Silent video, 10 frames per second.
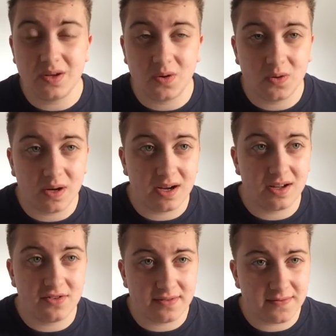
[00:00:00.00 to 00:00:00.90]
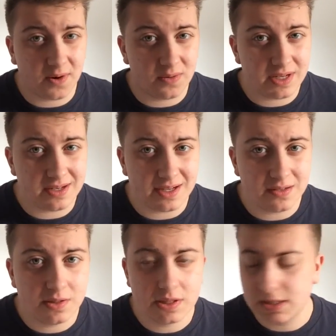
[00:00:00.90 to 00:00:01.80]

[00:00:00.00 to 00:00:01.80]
or 140 now.